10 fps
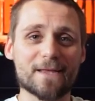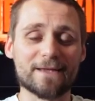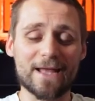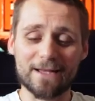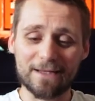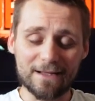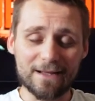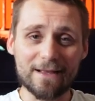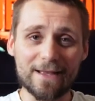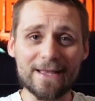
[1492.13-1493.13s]
yeah,
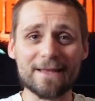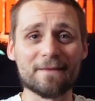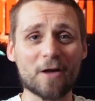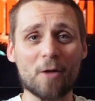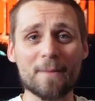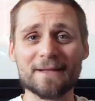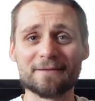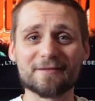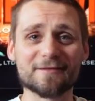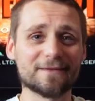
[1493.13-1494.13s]
hit in the
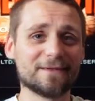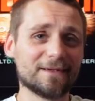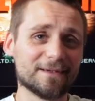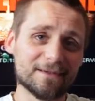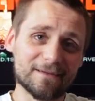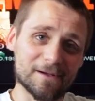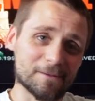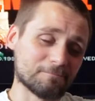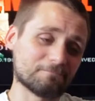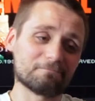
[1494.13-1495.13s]
comments.
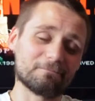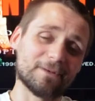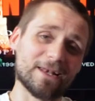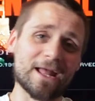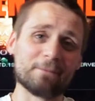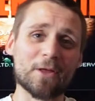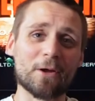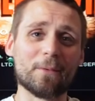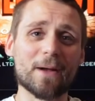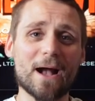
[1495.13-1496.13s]
Um, let him
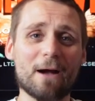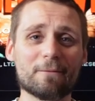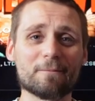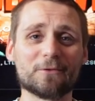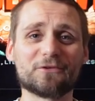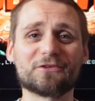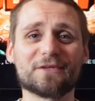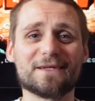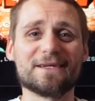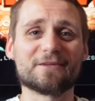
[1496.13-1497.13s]
know how
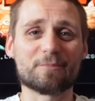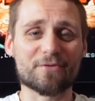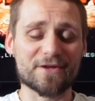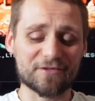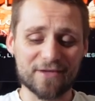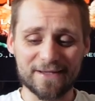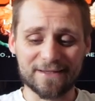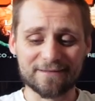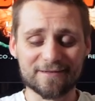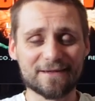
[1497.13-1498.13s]
much it's
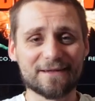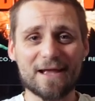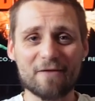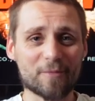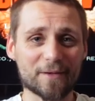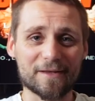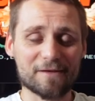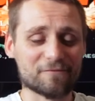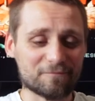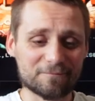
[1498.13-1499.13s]
appreciated. Everybody
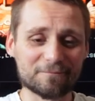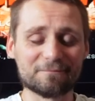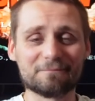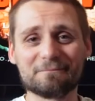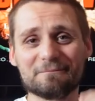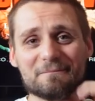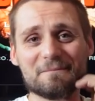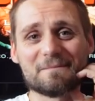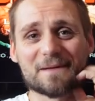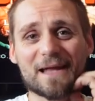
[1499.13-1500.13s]
give
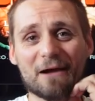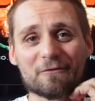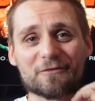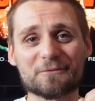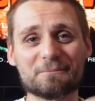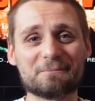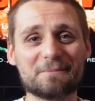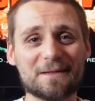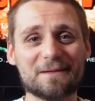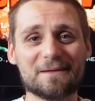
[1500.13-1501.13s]
Gareth some
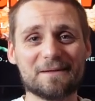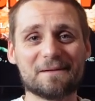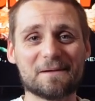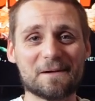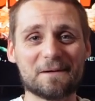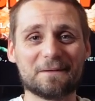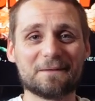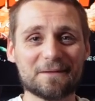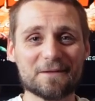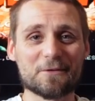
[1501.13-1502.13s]
uh,
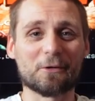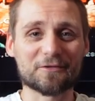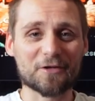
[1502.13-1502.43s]
nice